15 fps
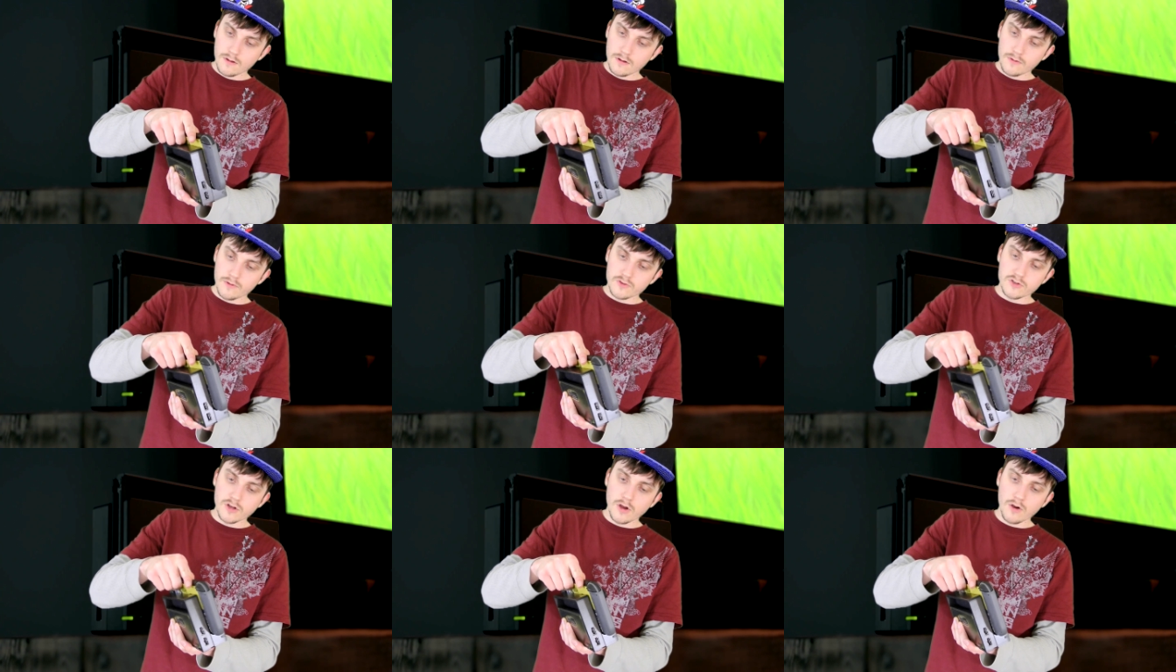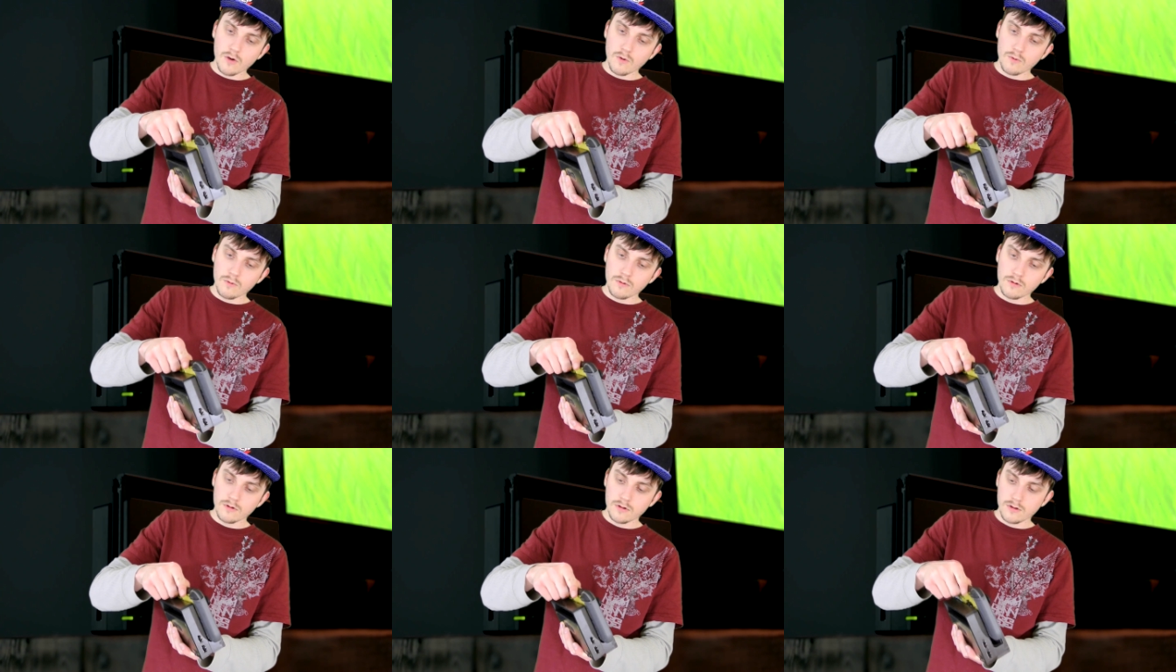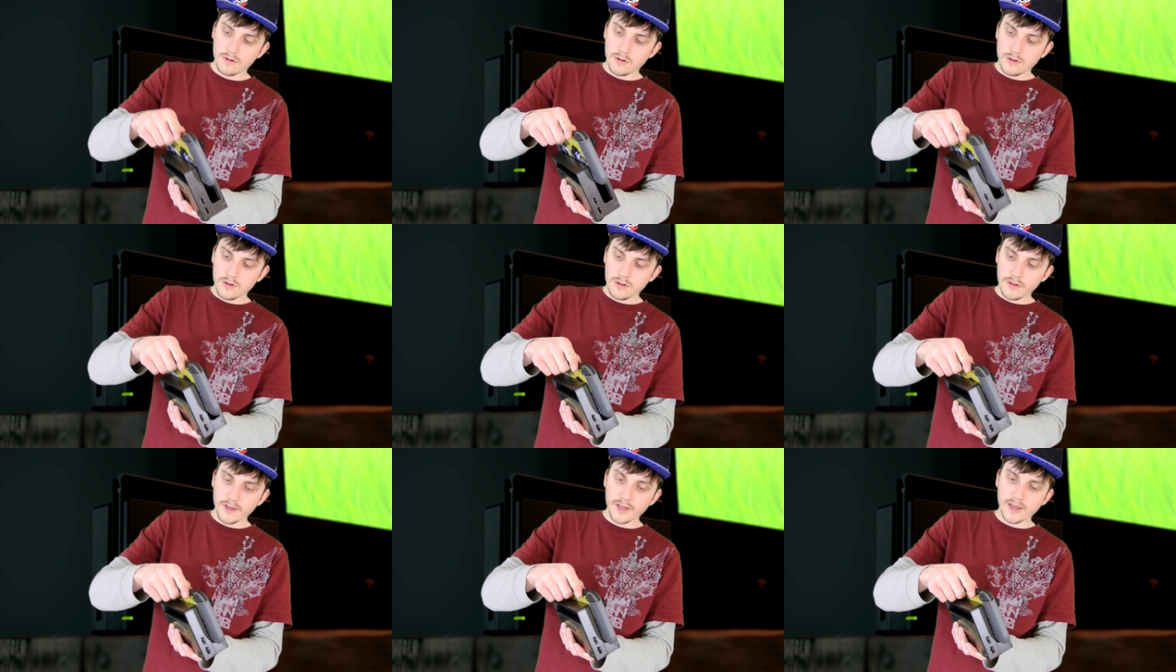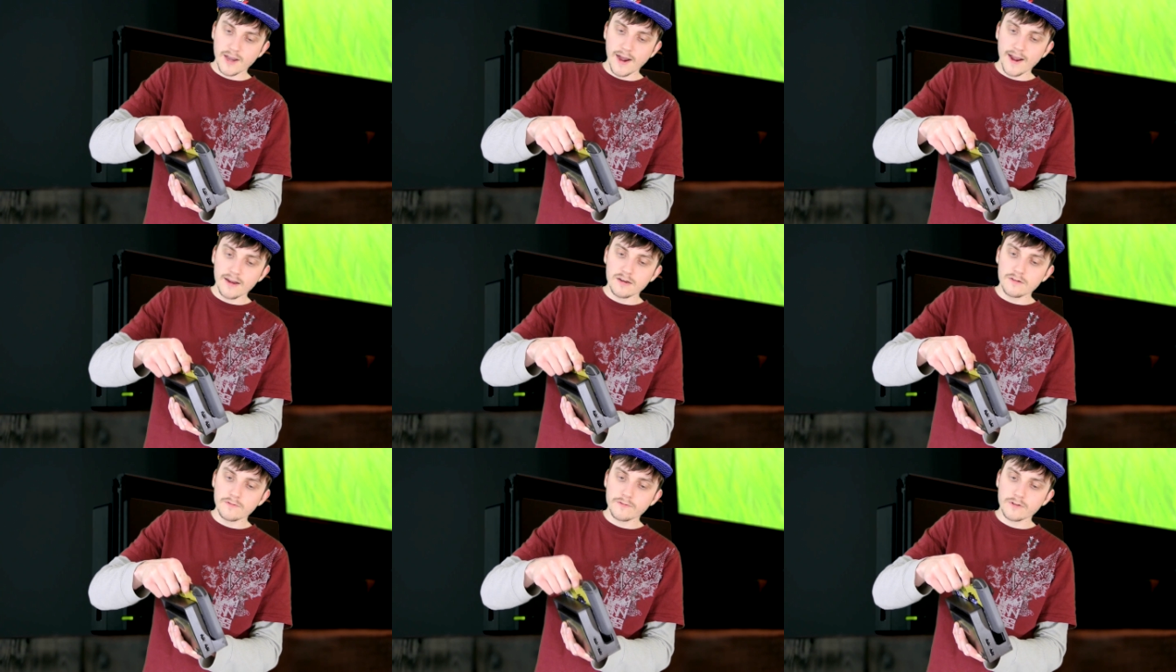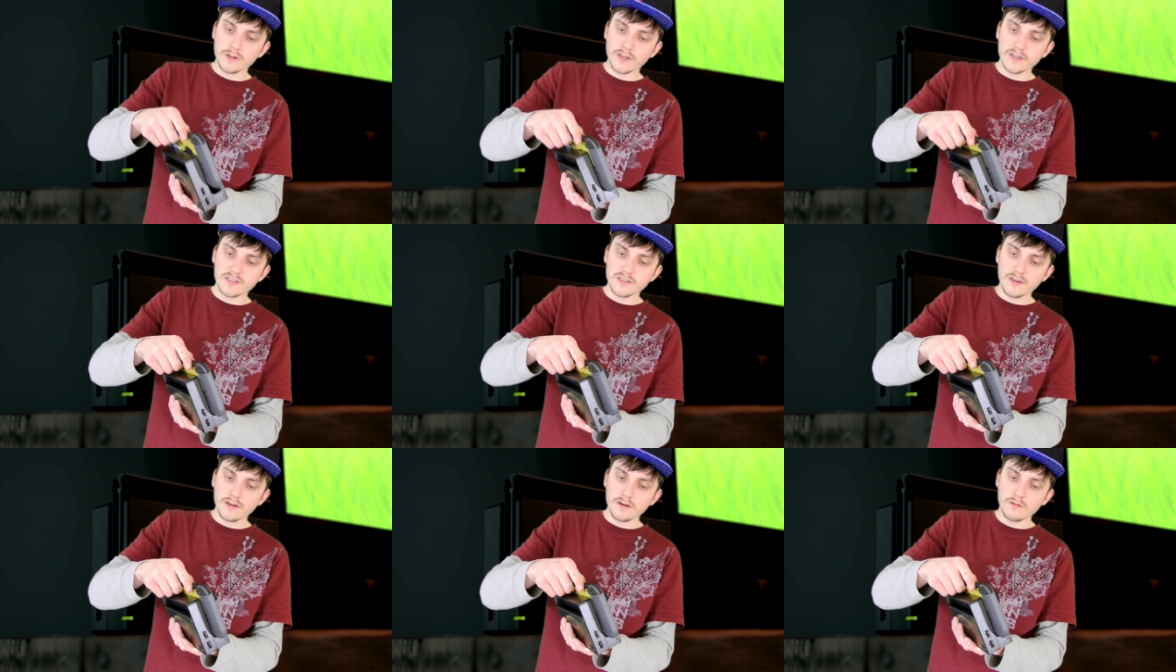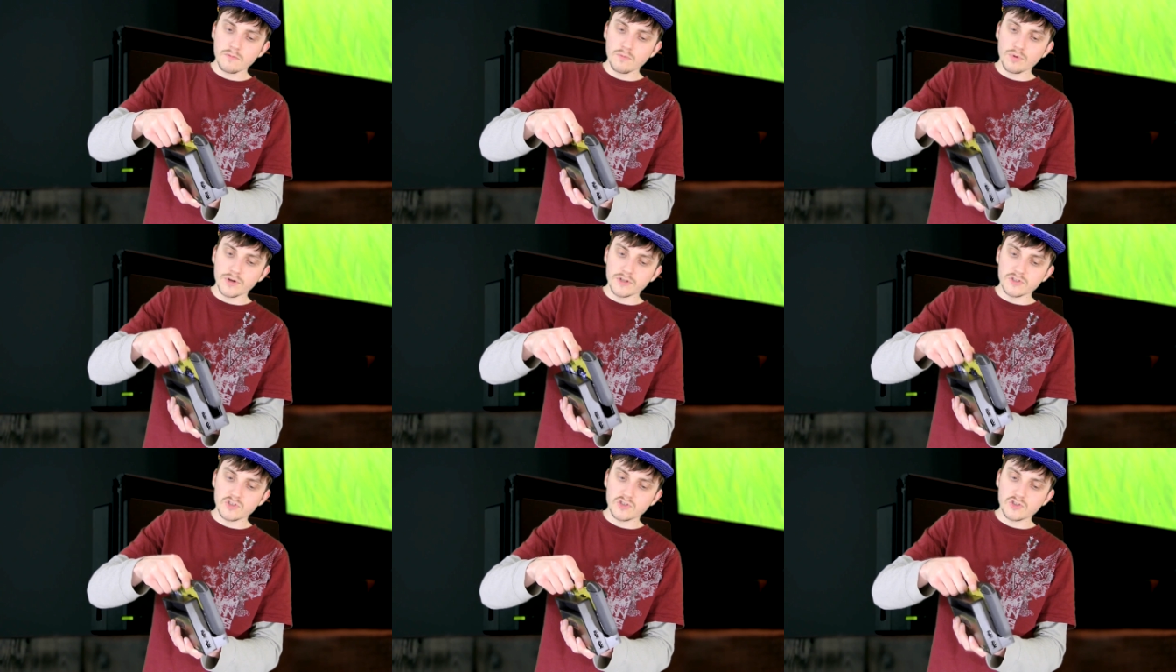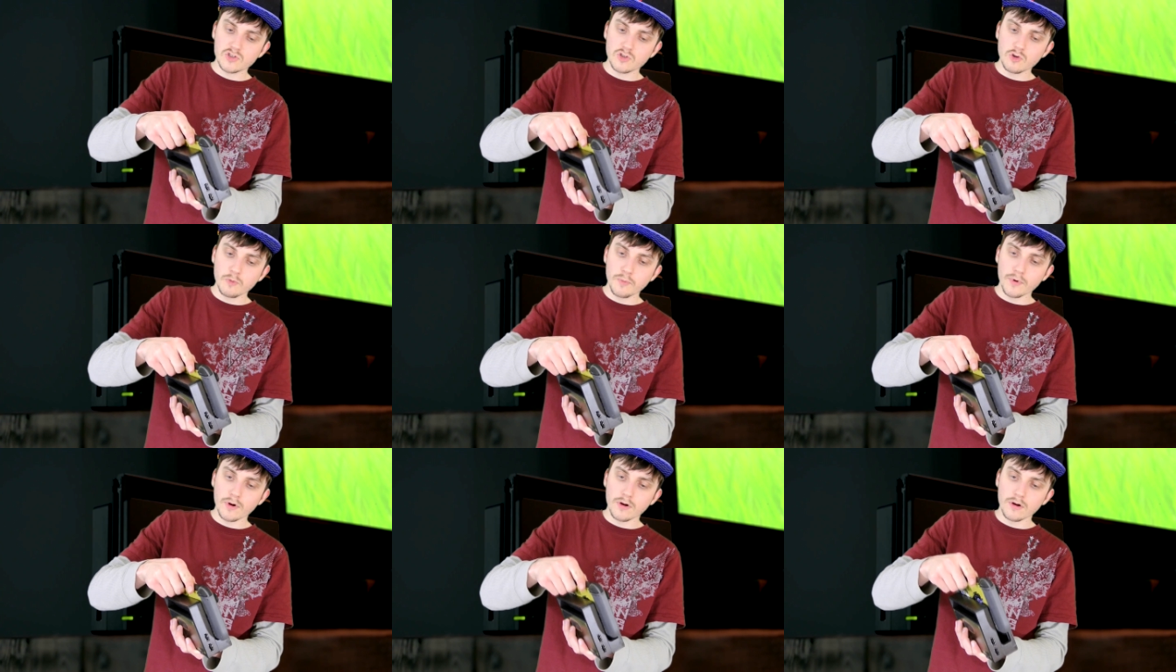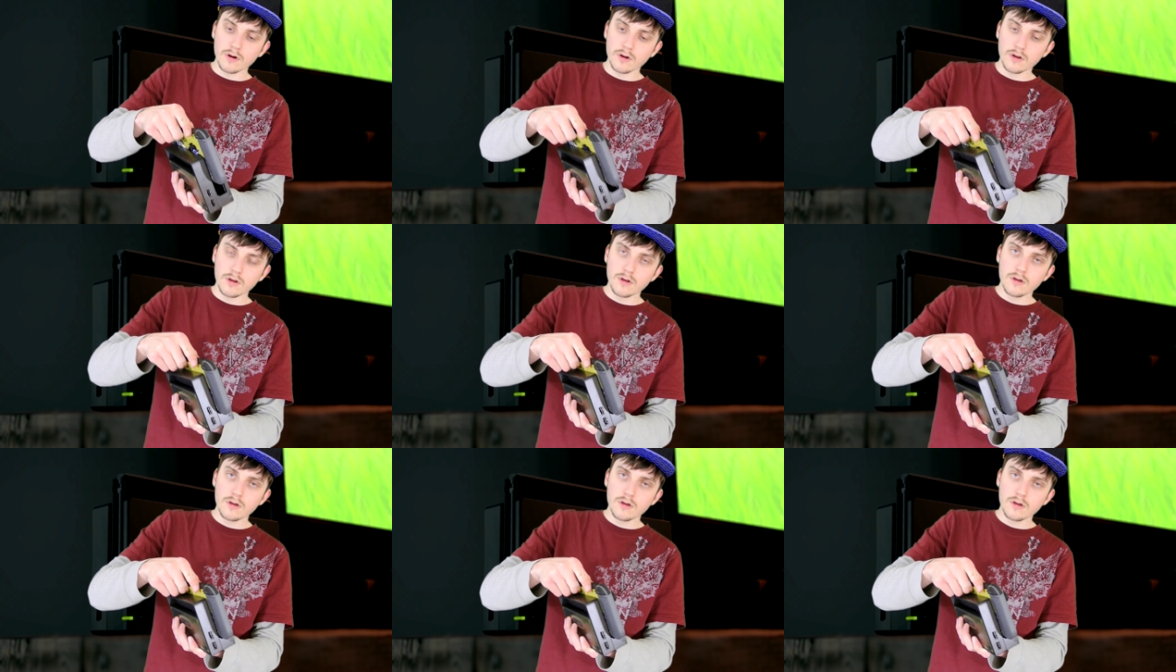there's no, like it kind of clicks in, but it's super